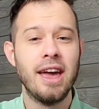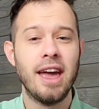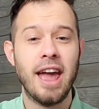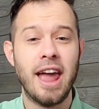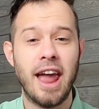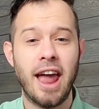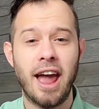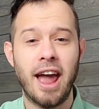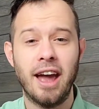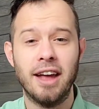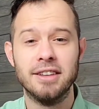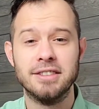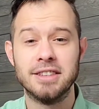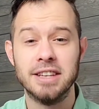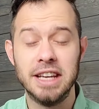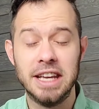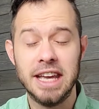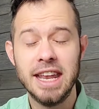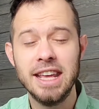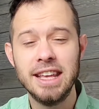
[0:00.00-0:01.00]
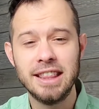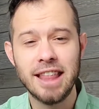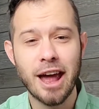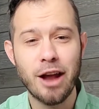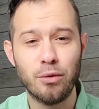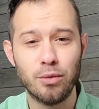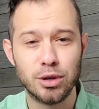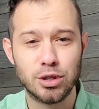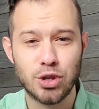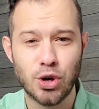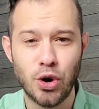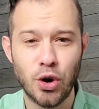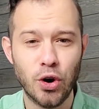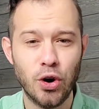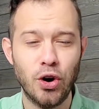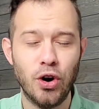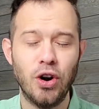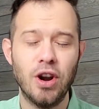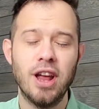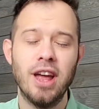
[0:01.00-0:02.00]
and getting that
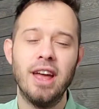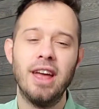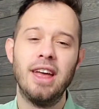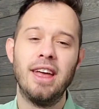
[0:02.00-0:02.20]
return